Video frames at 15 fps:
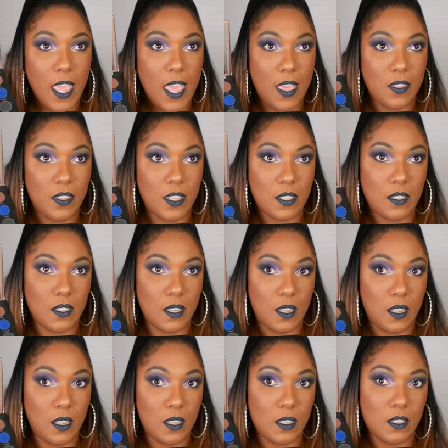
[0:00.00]
and this
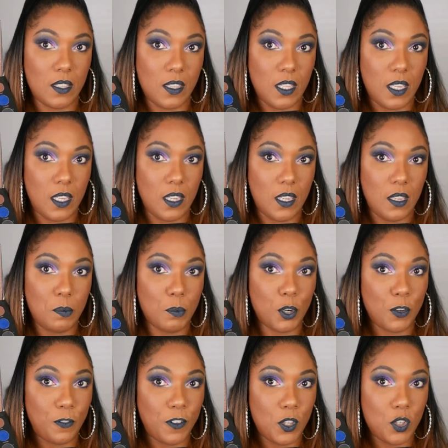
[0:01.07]
is the
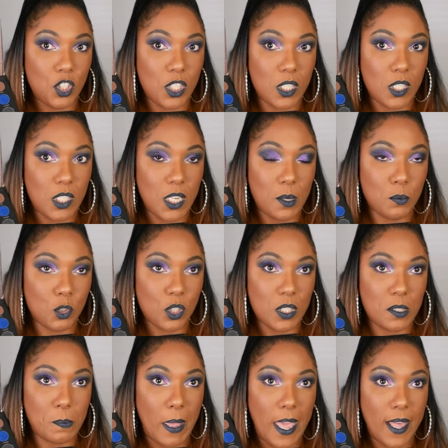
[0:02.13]
Profusion
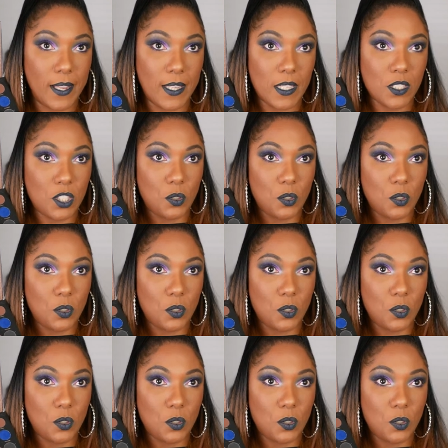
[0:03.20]
Temptress palette.